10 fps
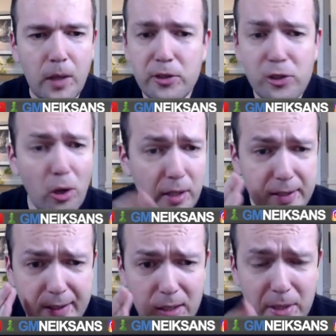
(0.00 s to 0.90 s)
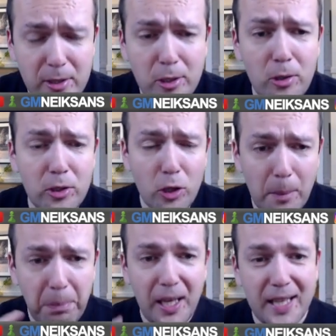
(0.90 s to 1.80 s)
So the system is good. You
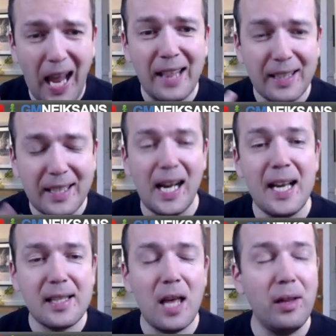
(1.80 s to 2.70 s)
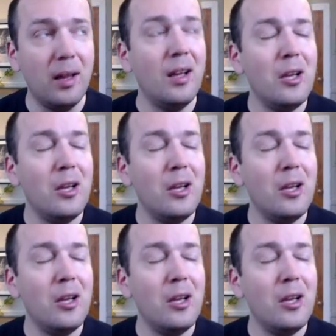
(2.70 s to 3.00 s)
can play it at the highest level.